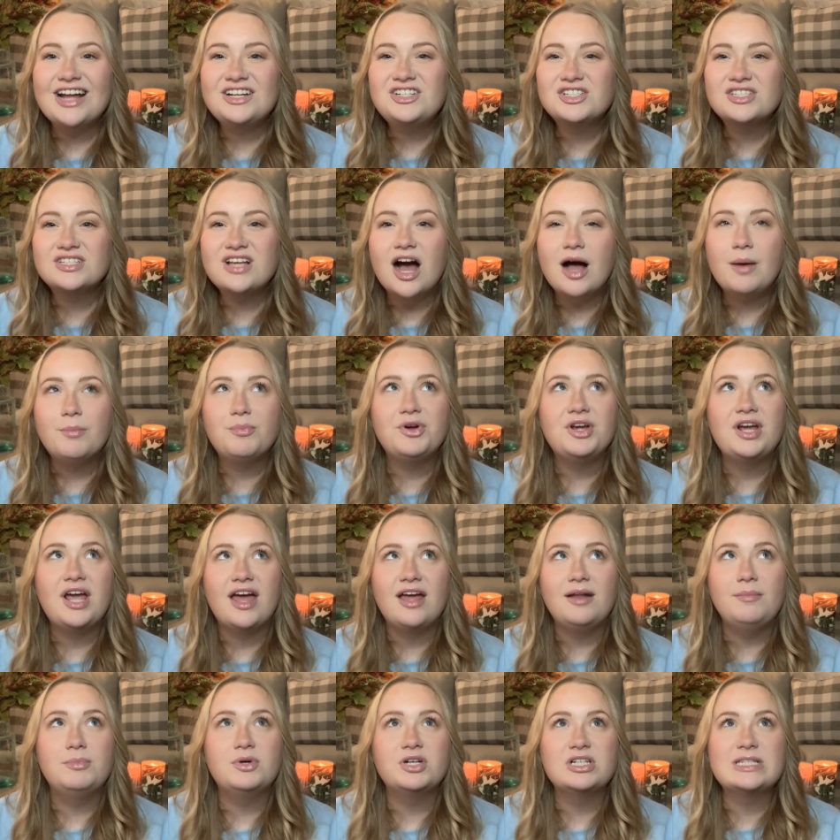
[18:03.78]
I just
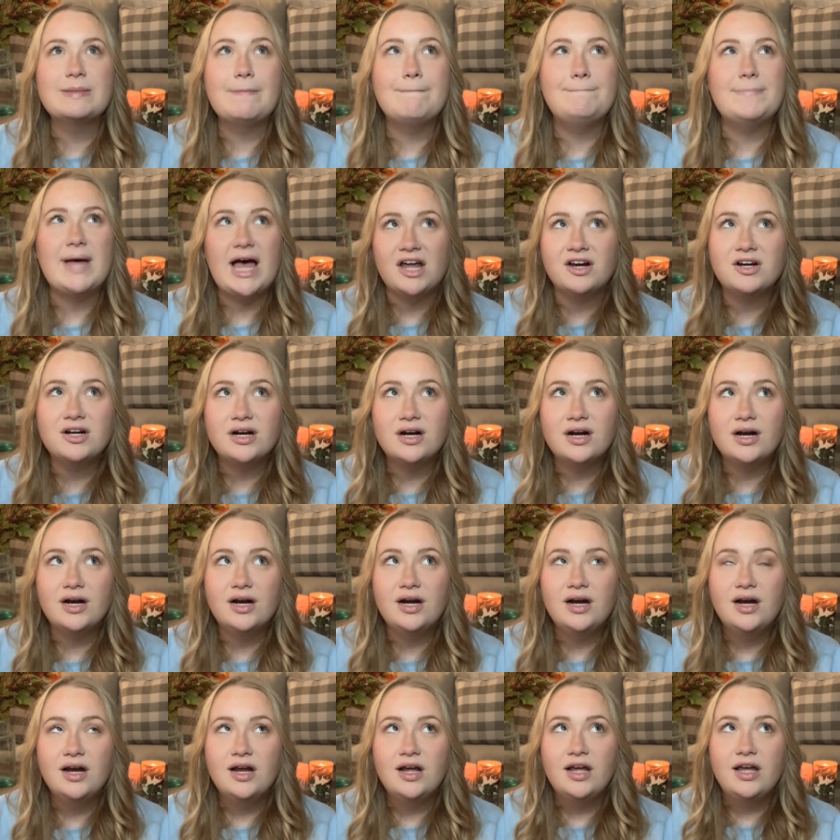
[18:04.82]
comprehend books better
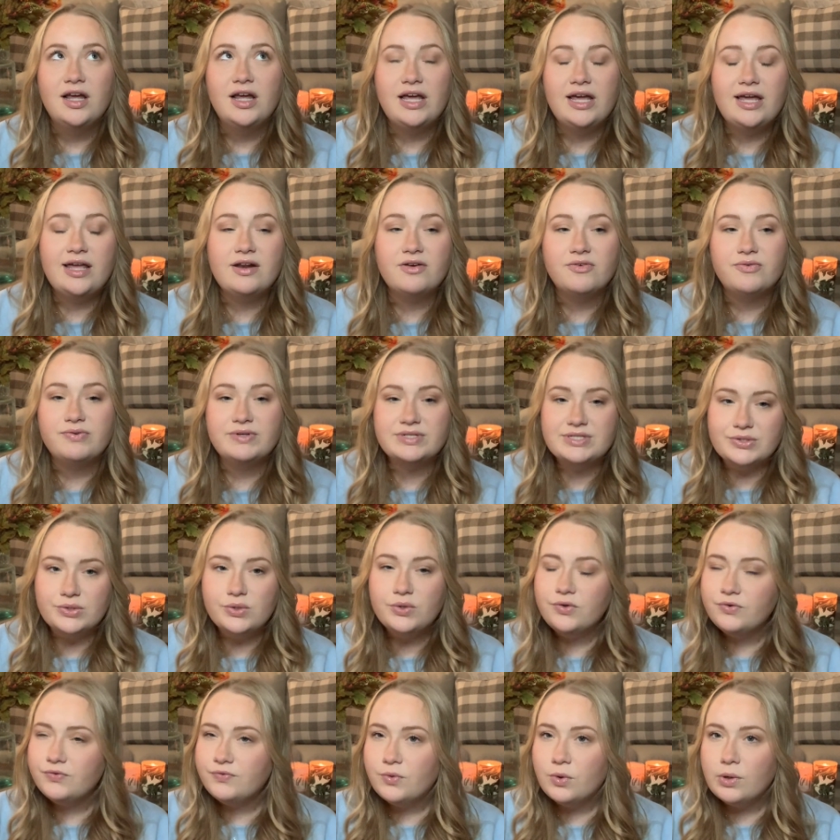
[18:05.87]
in a
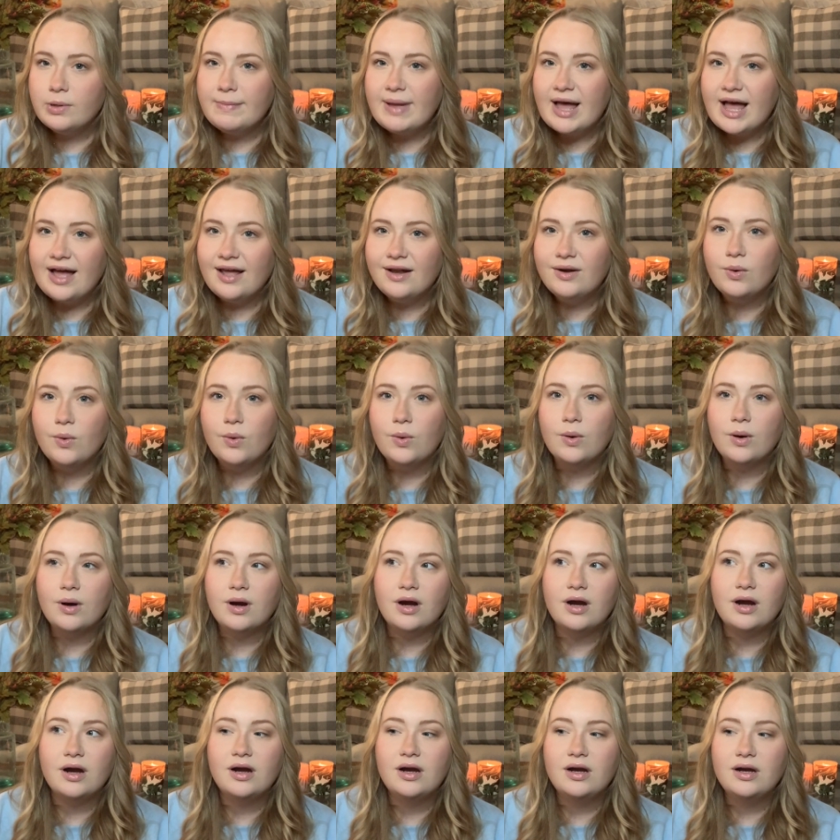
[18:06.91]
physical format
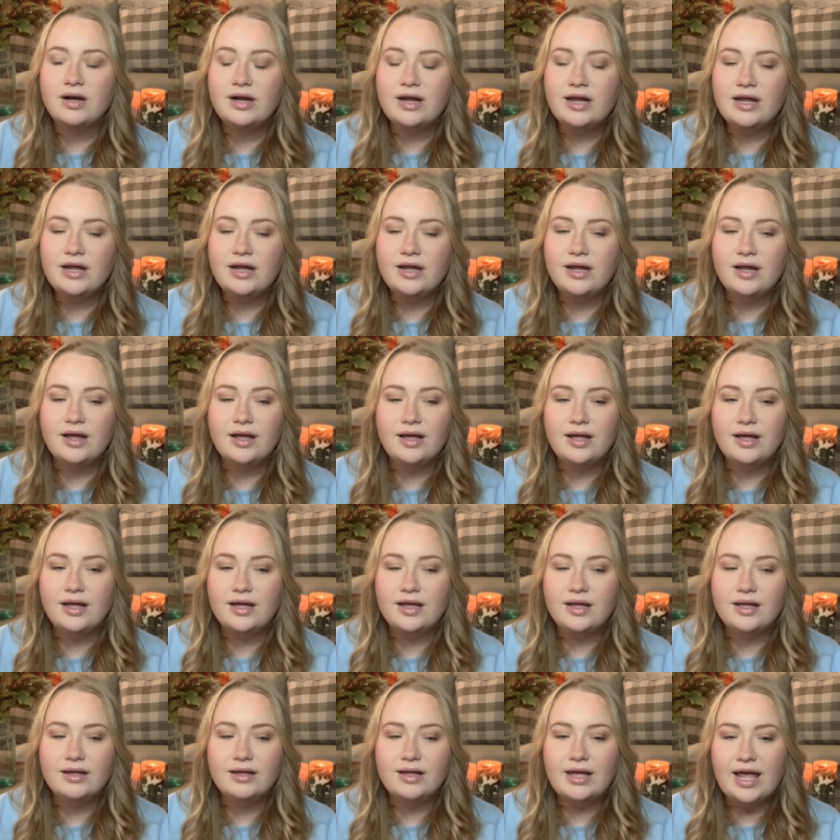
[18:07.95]
or
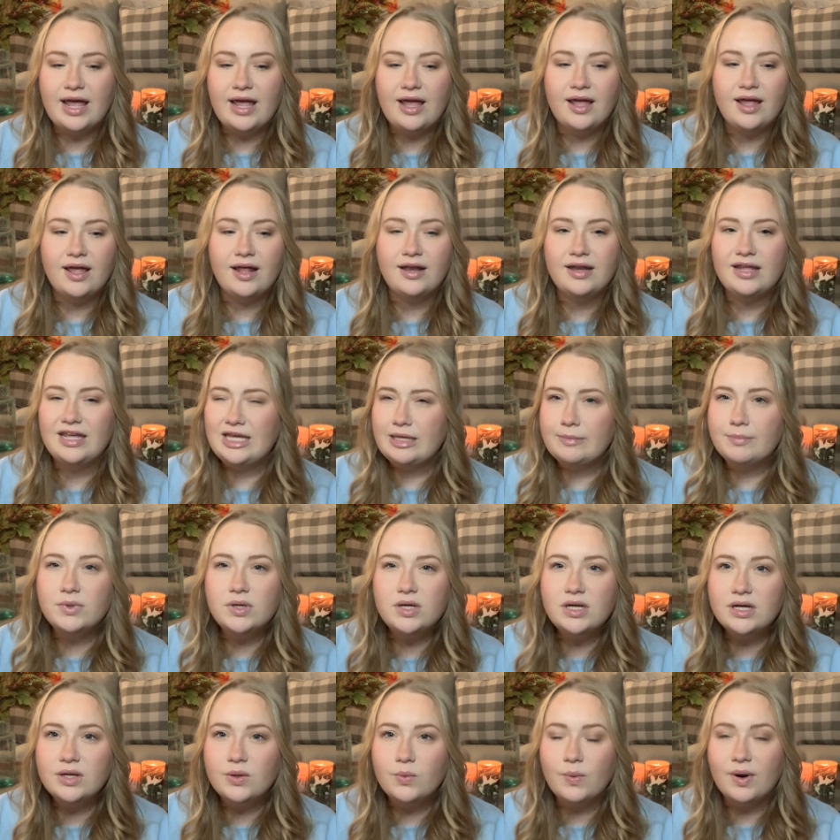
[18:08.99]
an
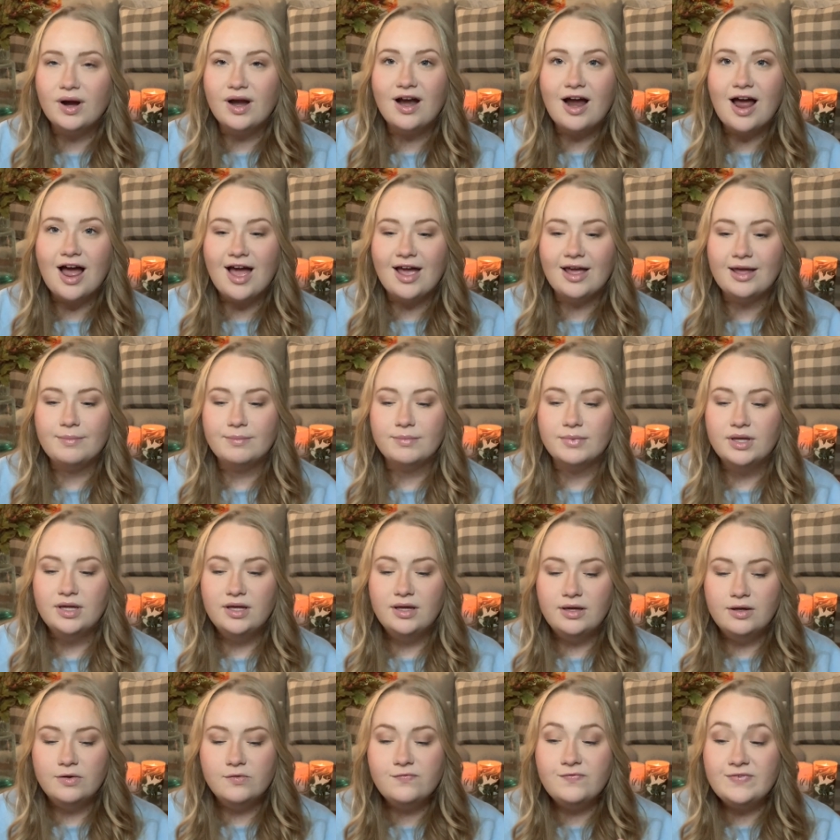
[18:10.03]
ebook where I'm
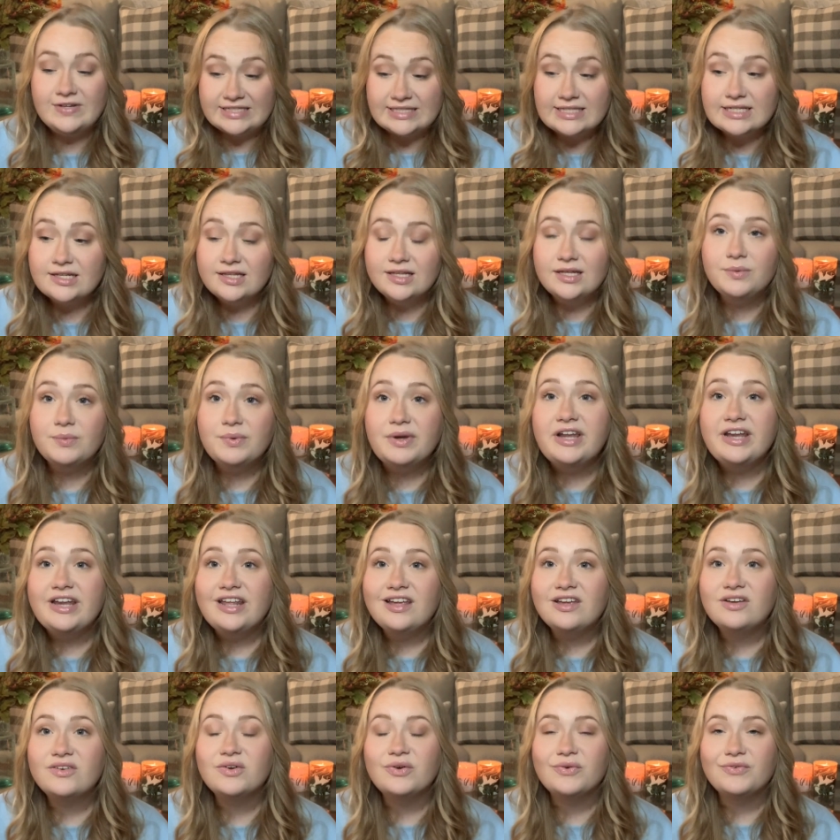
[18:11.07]
physically
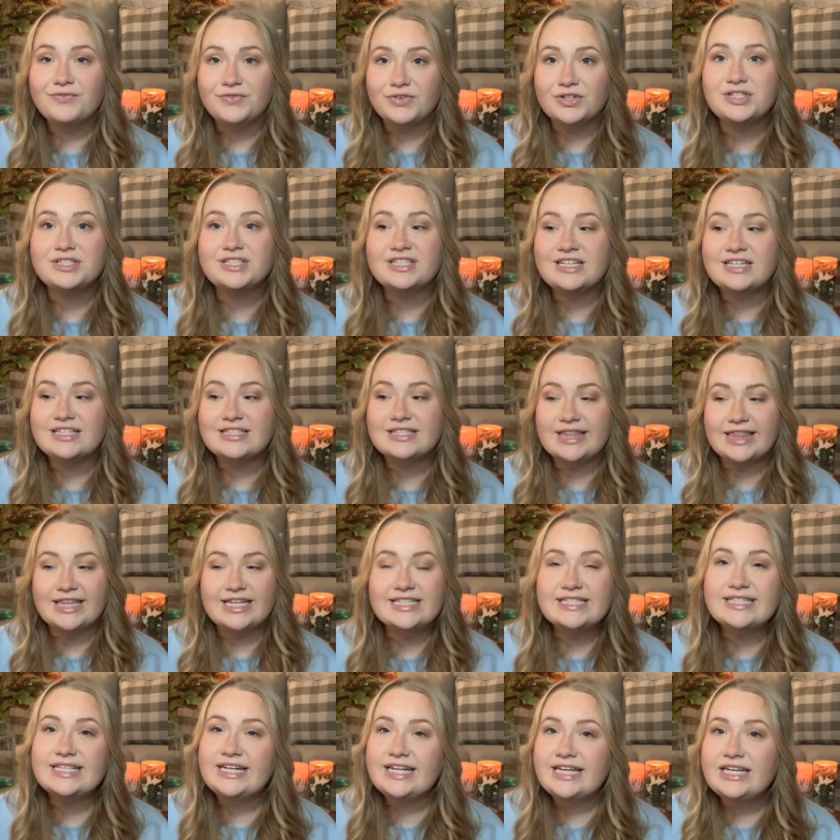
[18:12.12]
reading versus
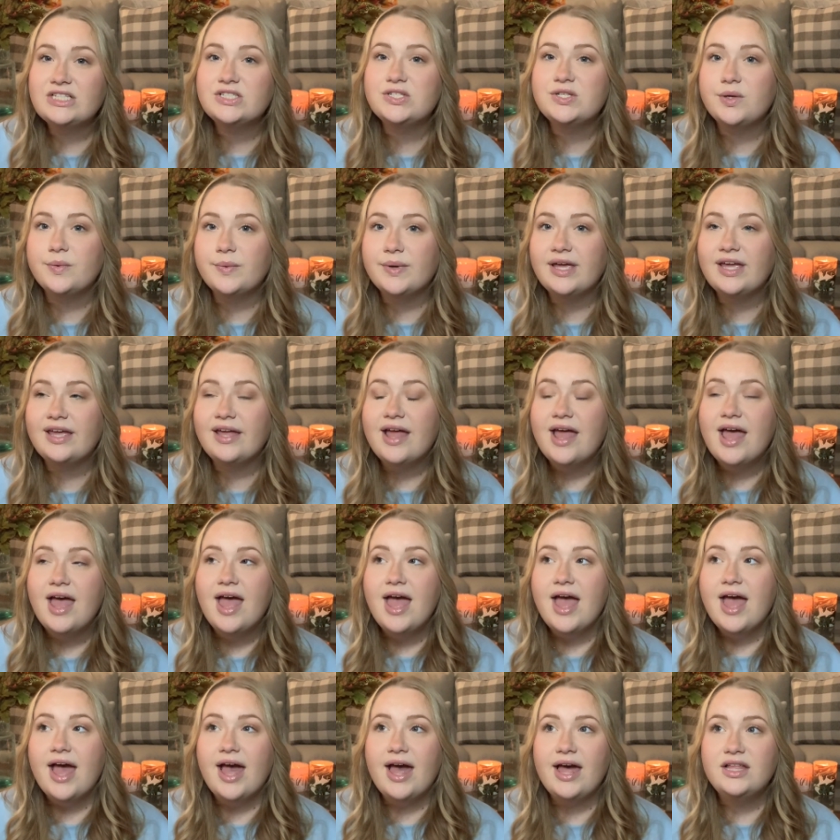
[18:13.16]
listening to it,
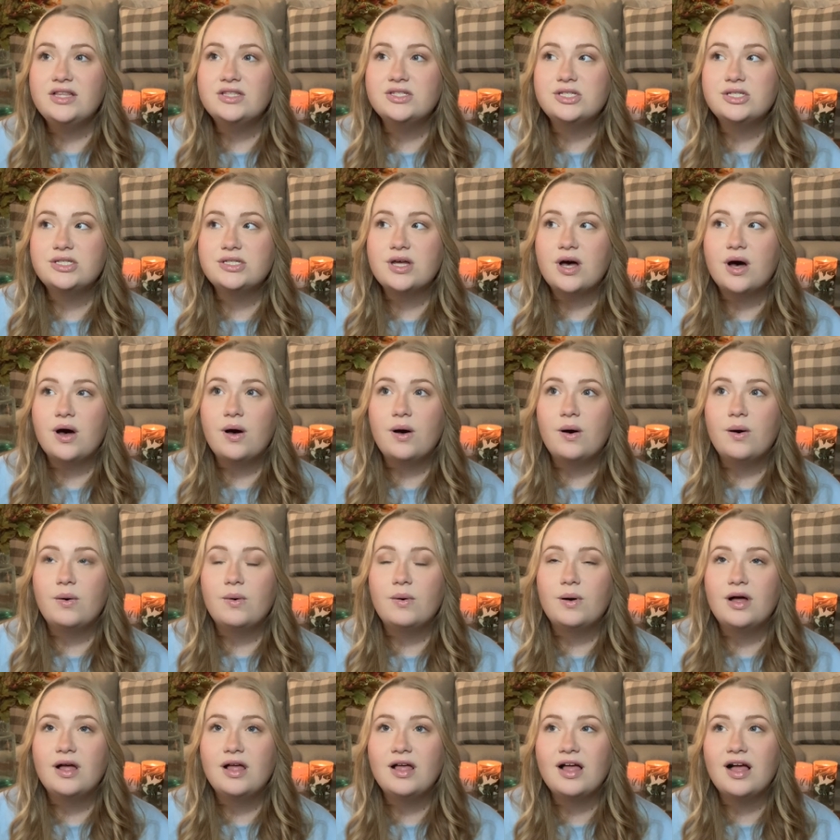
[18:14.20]
and
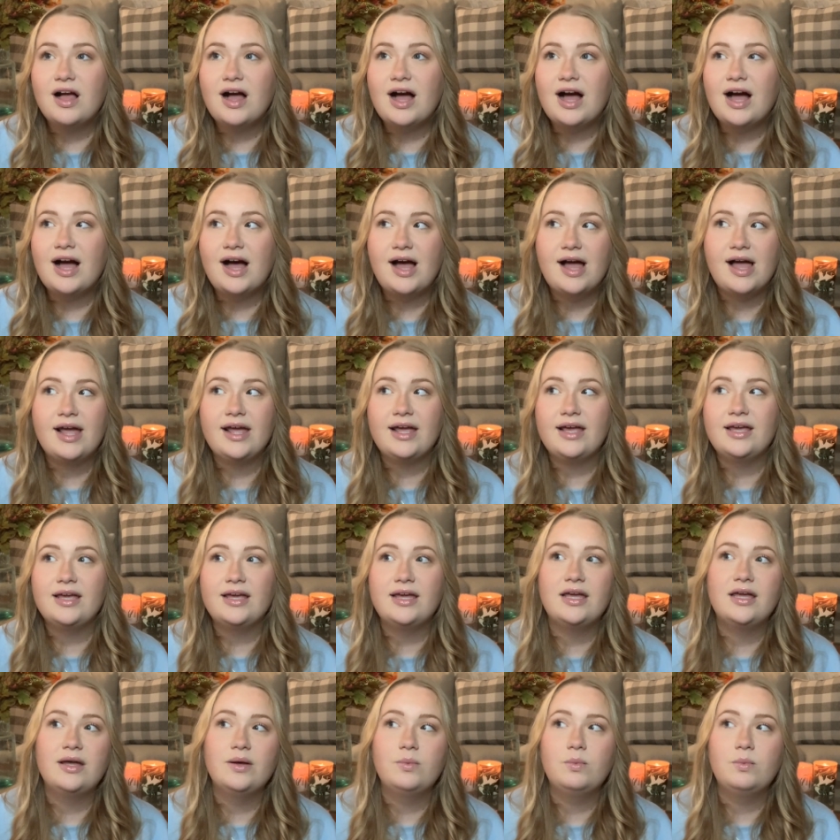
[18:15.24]
so I